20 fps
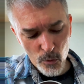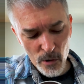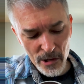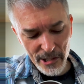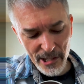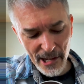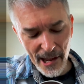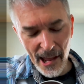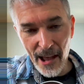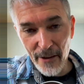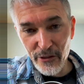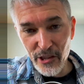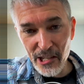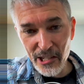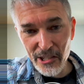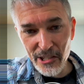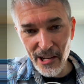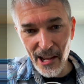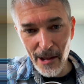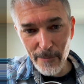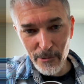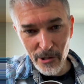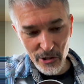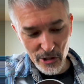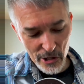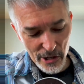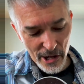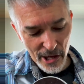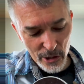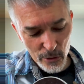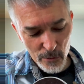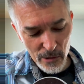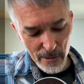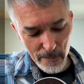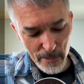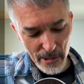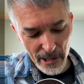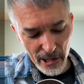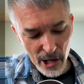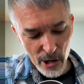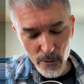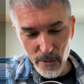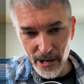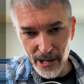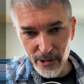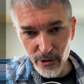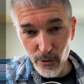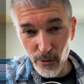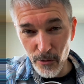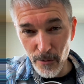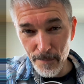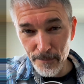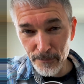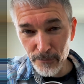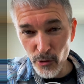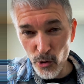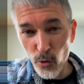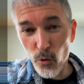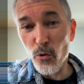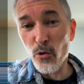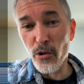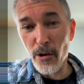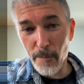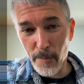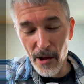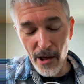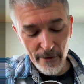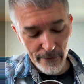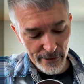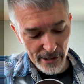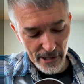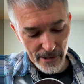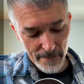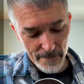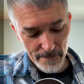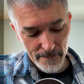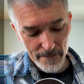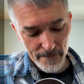once I have this shape, there's another one below it or above it.